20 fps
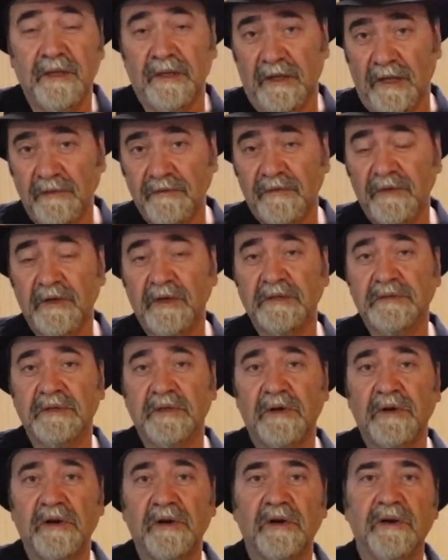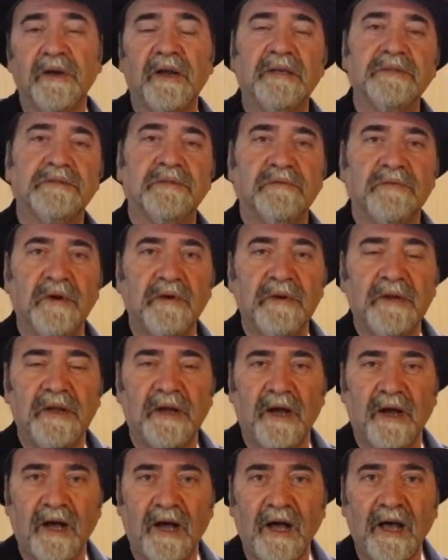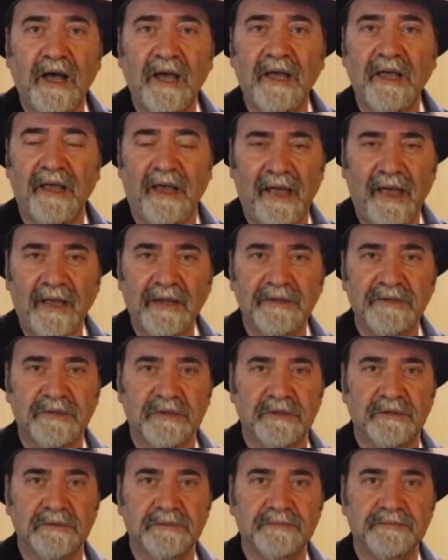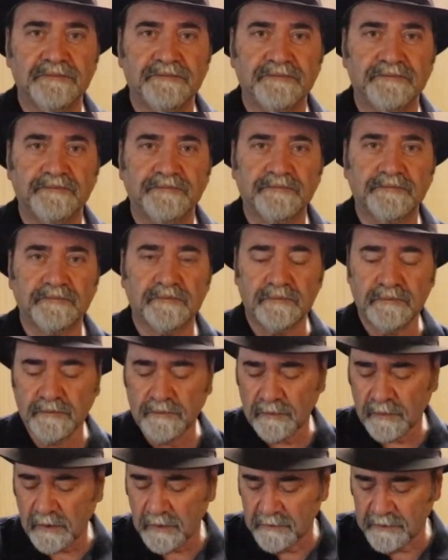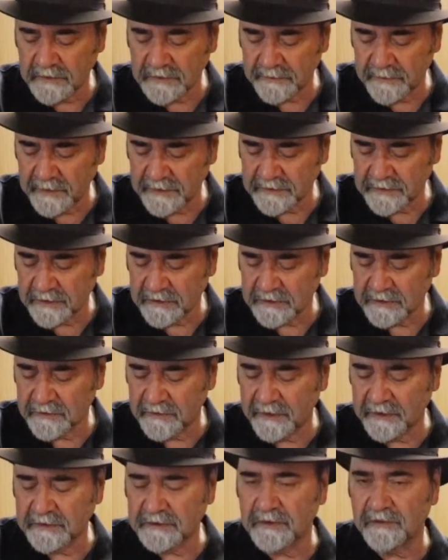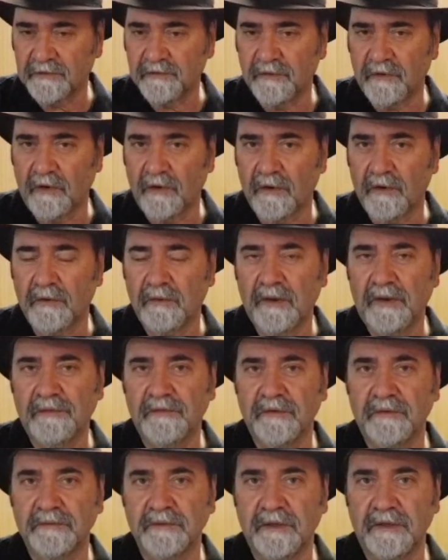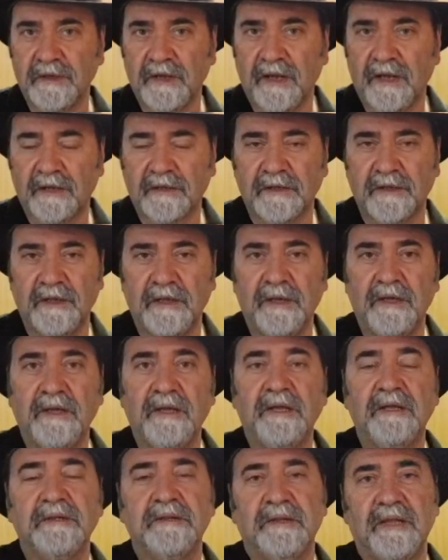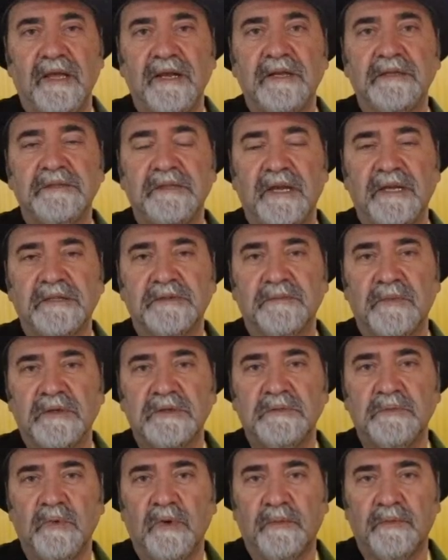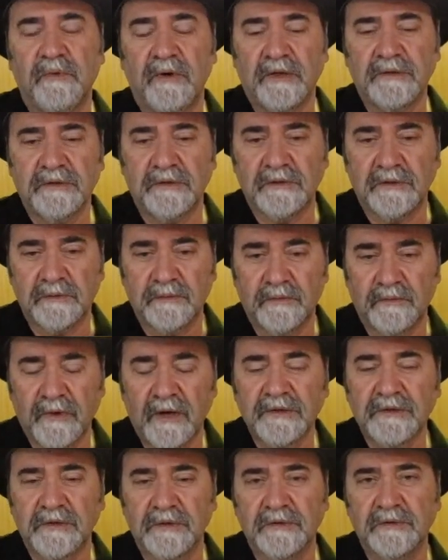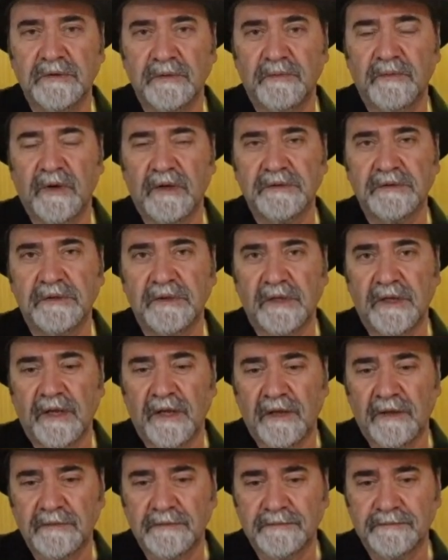If your guitar has a very high action, which means the strings are far away from the neck, then it takes much more pressure to press down.